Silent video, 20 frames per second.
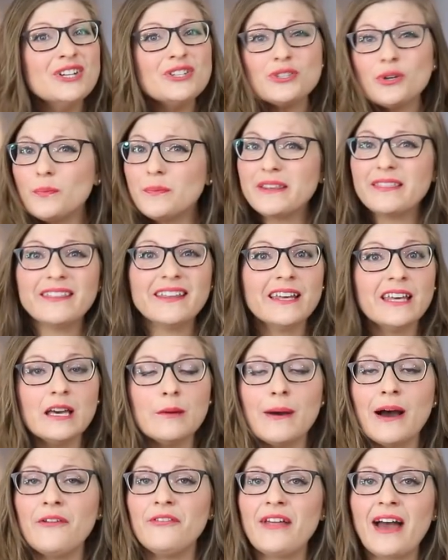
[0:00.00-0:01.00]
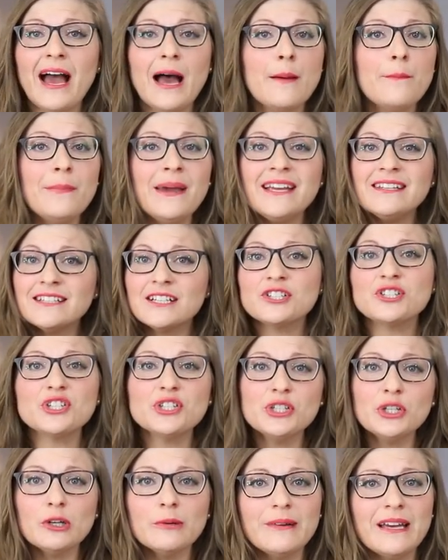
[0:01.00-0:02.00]
Don't be thinking about that. Pay
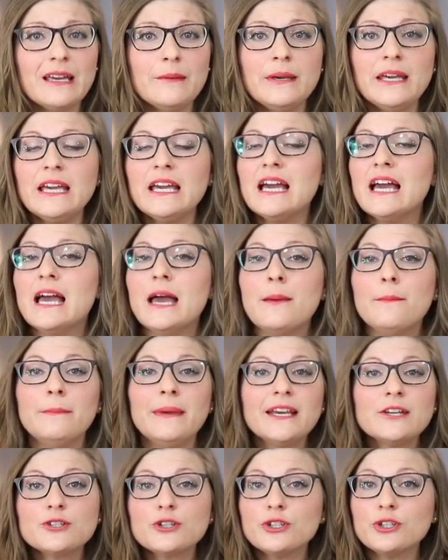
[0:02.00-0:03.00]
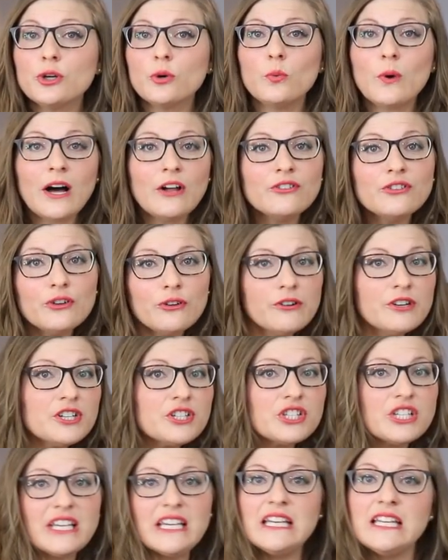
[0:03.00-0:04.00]
attention to your baby. Make sure you're well
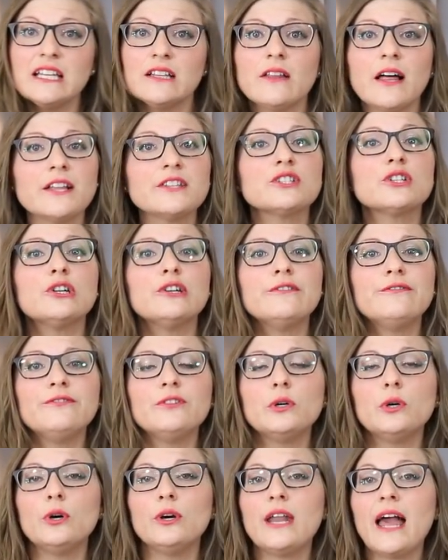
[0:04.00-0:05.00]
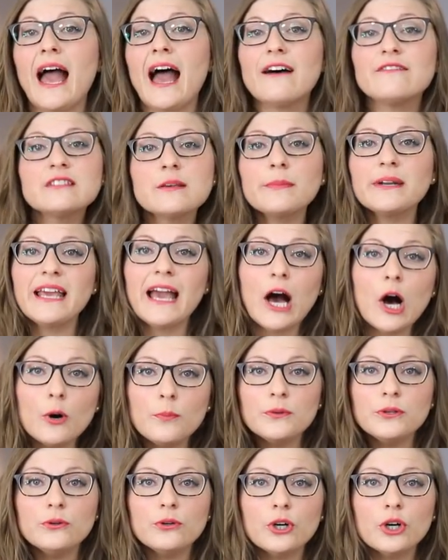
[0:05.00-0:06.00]
nourished, eating lots of good food, have somebody
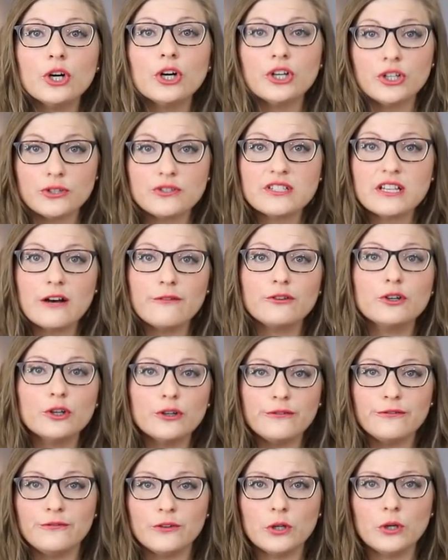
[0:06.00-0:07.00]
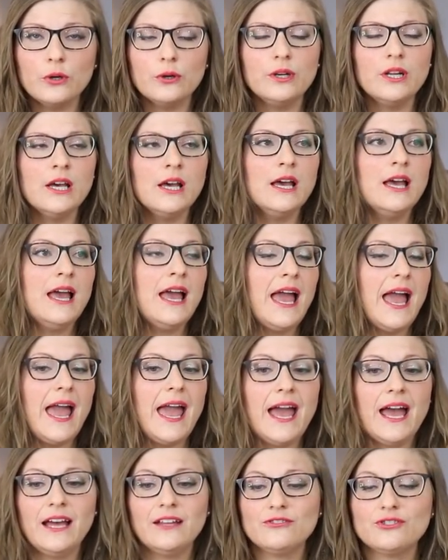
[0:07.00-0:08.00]
help you cook yourself good food,
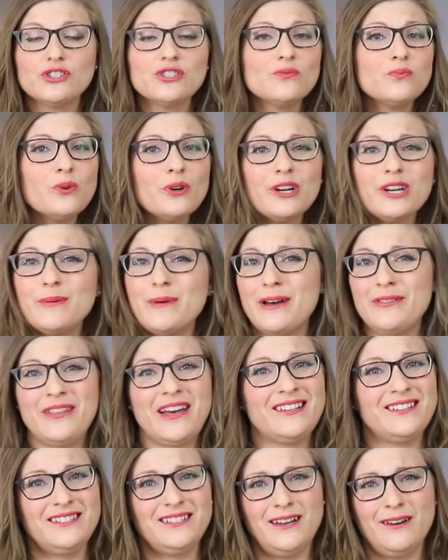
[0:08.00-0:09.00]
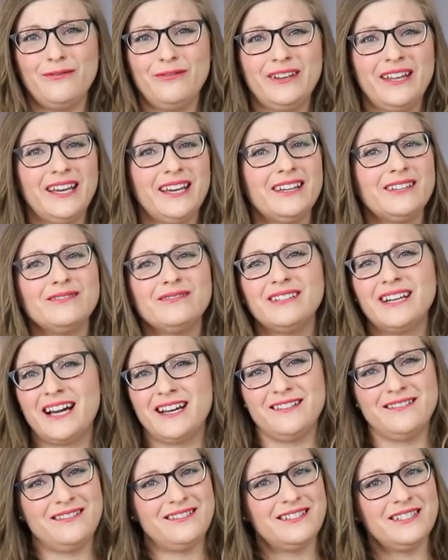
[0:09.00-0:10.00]
and just worry about that stuff. Like,
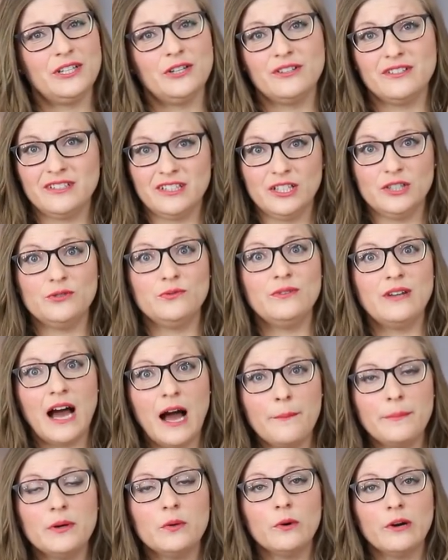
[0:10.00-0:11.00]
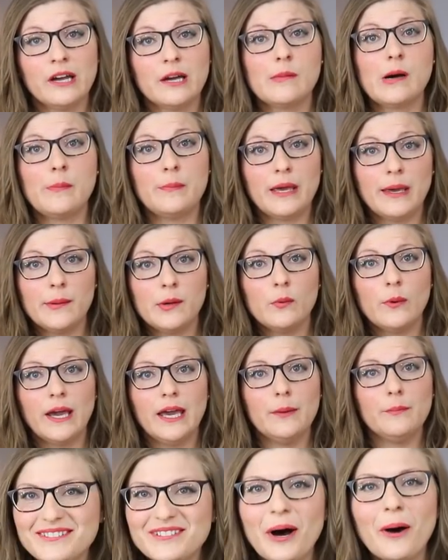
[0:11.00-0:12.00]
guys, seriously, do not be worrying about baby
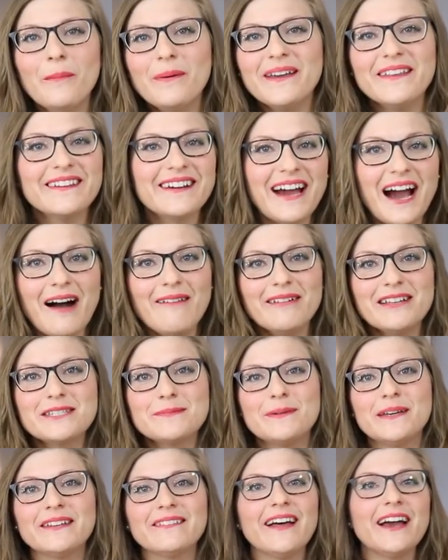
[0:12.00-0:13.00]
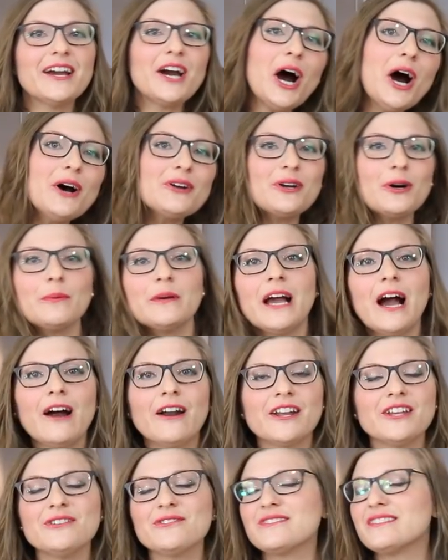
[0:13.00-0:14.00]
weight. Don't be in the comments being like, oh, don't be
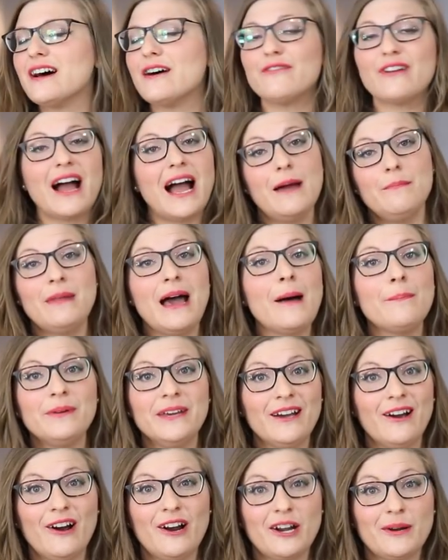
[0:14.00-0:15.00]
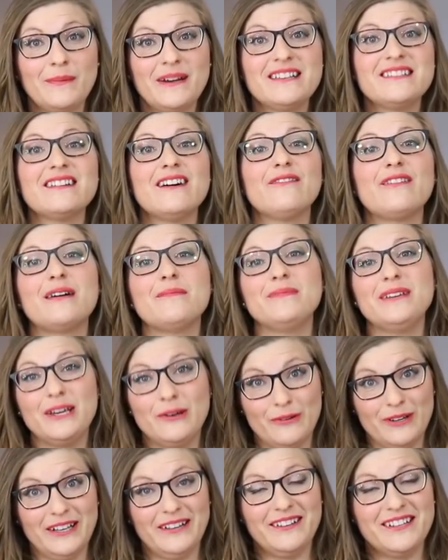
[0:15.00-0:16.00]
hard on yourself. I'm not being hard on myself. I'm
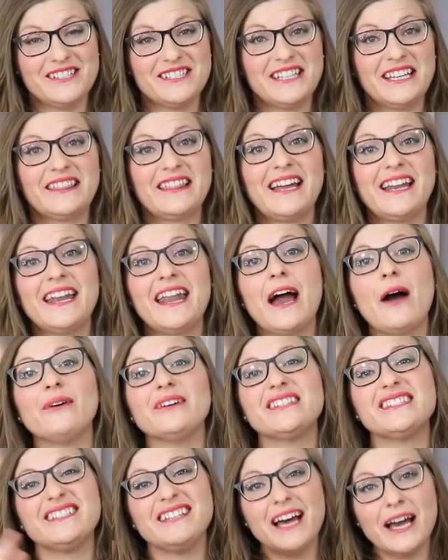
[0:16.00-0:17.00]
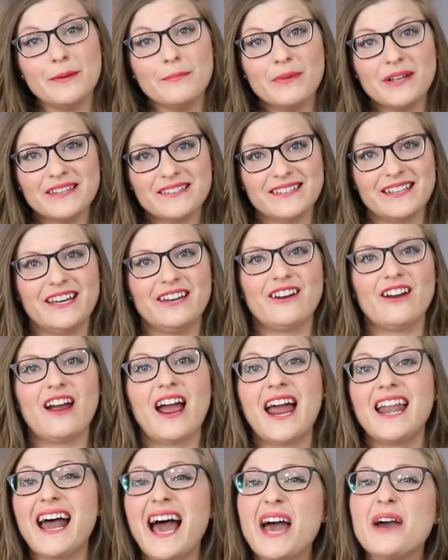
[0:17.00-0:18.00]
being realistic that now it's 5 months
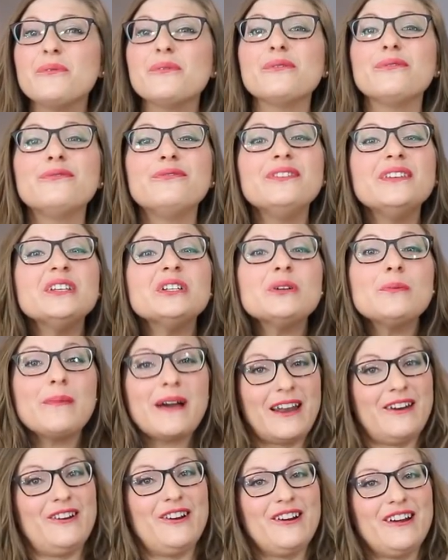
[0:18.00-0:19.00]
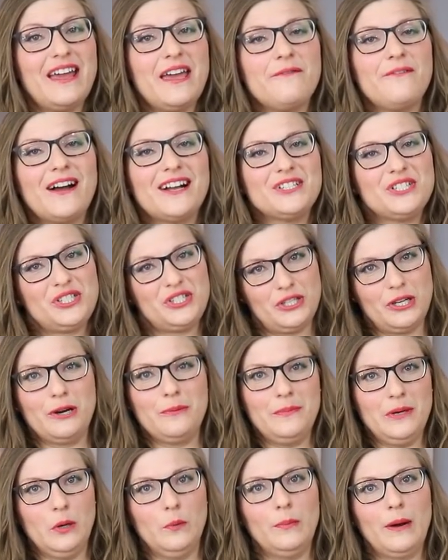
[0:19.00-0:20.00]
later and I will feel better if I just
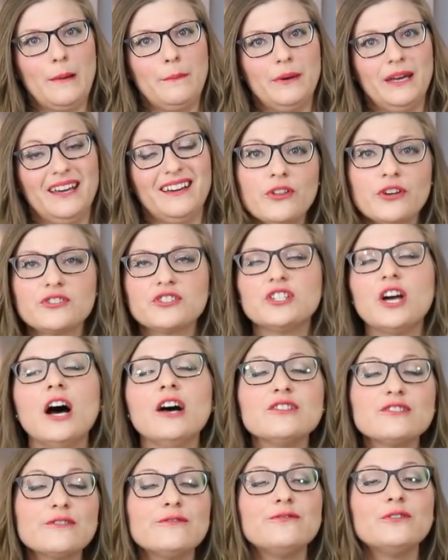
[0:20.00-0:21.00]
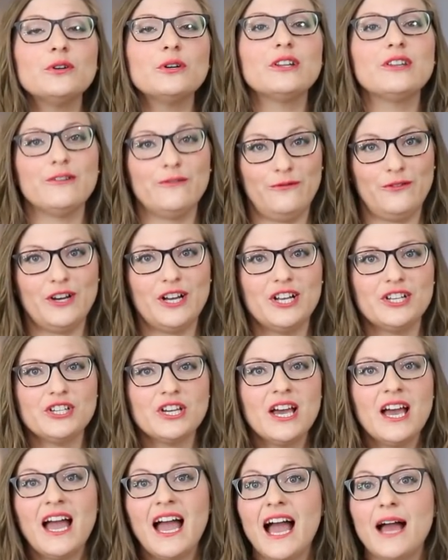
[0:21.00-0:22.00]
start meal prepping. There's tons of food in the fridge,
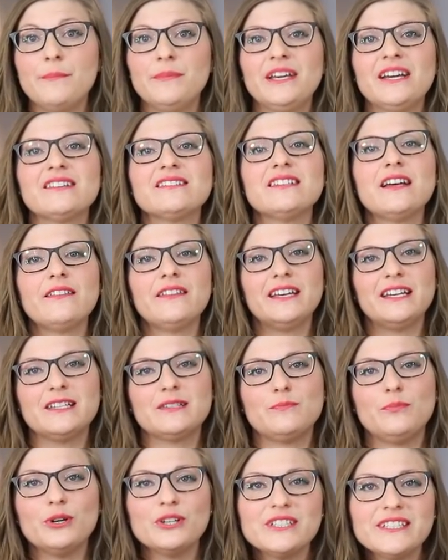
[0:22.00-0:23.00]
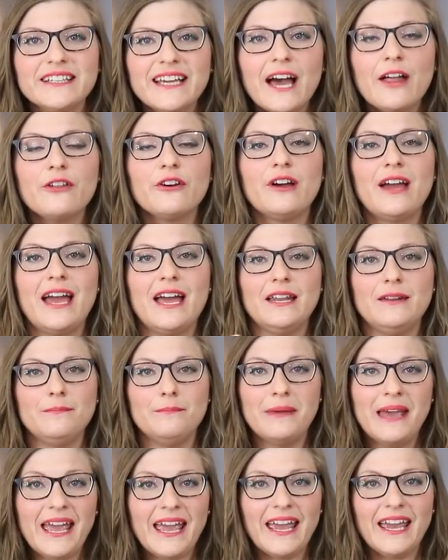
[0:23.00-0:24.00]
and because nothing is put together
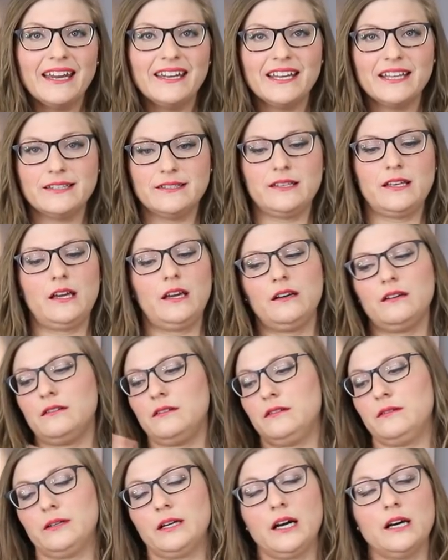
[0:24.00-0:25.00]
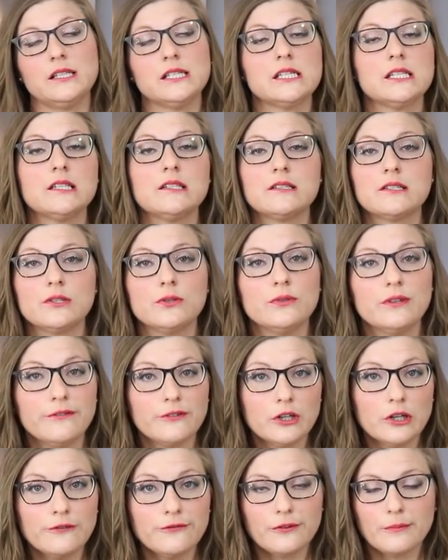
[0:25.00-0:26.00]
and made, it's like, oh God, this is too
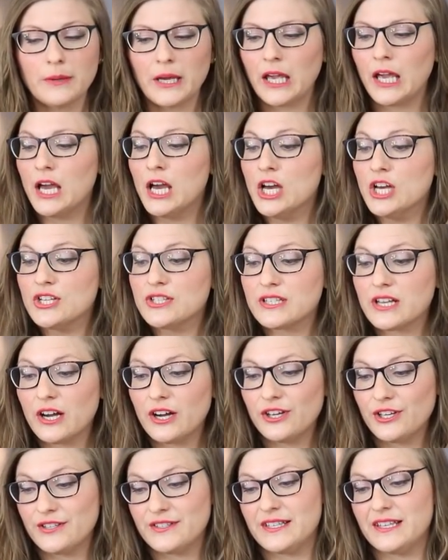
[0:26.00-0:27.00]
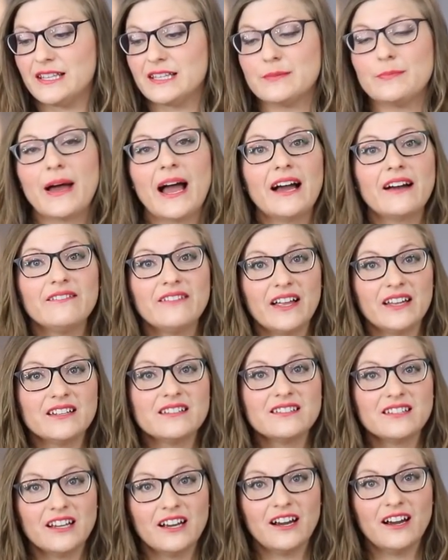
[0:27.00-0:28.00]
difficult for me. So you see this bag of
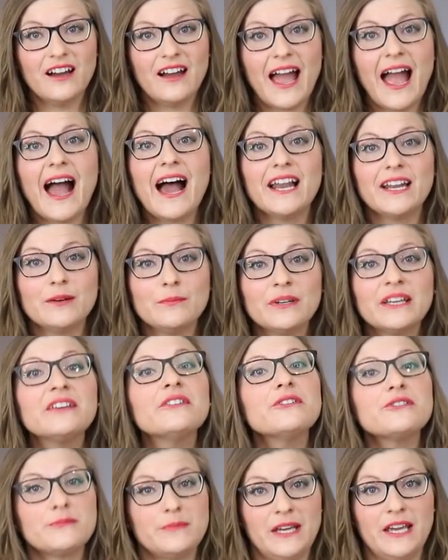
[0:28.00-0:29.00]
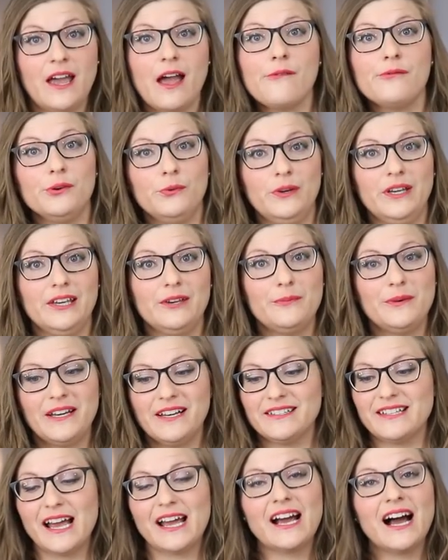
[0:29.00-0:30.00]
lettuce here? Adam kills me every week
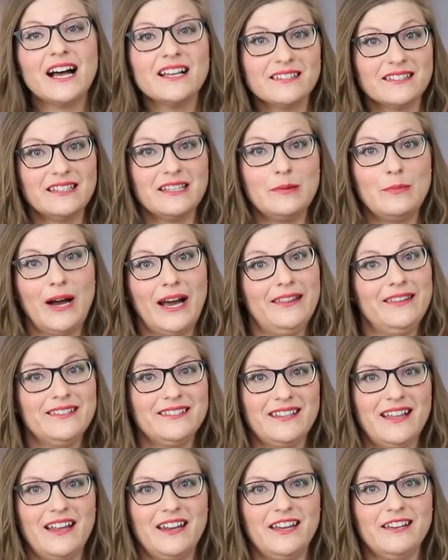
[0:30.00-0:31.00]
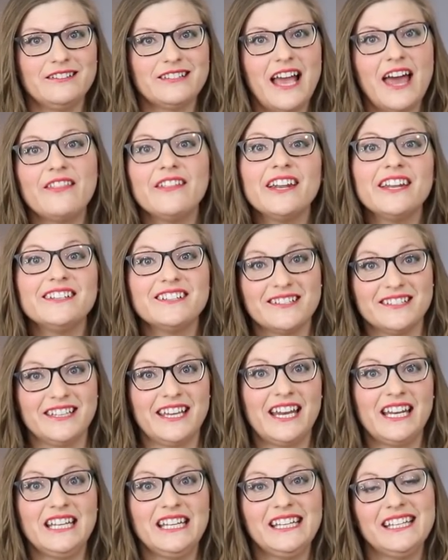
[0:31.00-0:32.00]
because I constantly buy this lettuce and then it doesn't
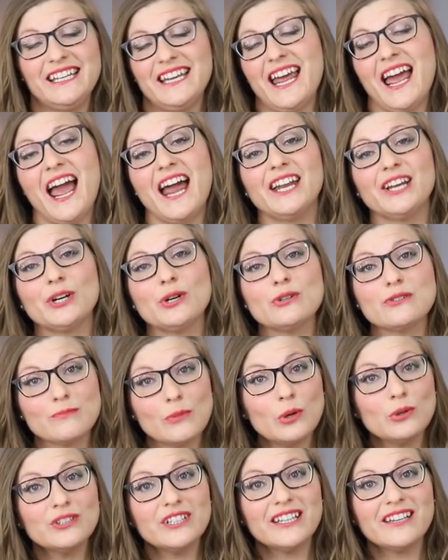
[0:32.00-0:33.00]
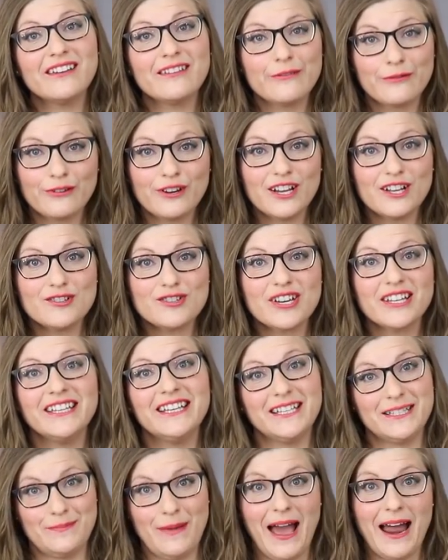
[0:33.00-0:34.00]
get eaten and it goes moldy in the fridge and
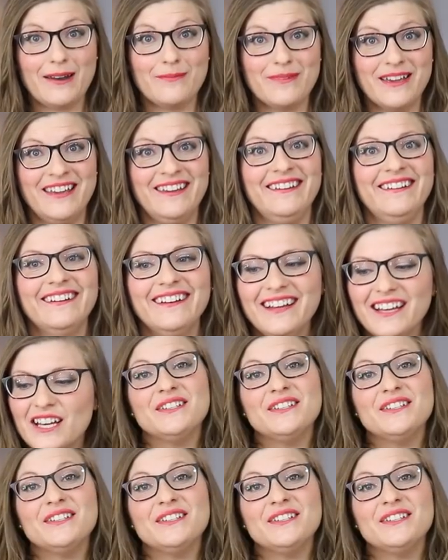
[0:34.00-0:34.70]
he gets mad at me.